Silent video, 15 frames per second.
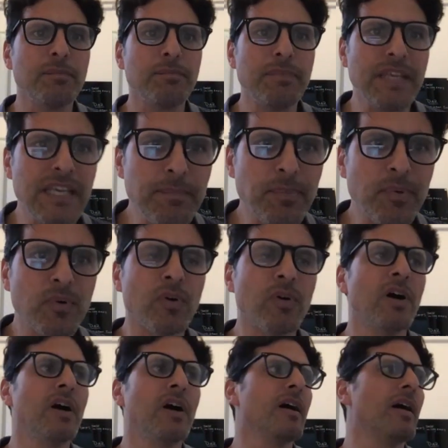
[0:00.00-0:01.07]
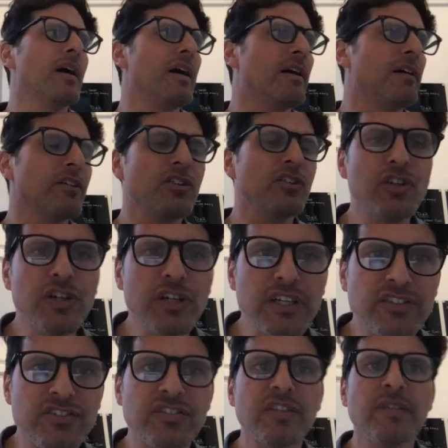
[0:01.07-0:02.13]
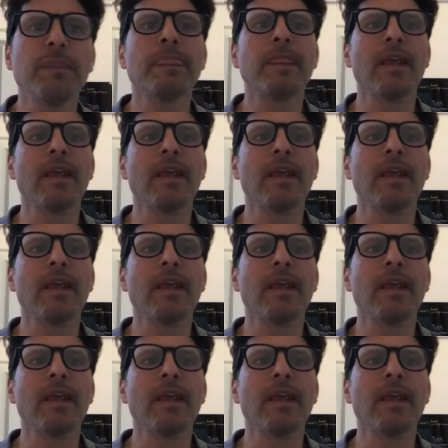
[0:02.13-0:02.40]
people, uh, goods,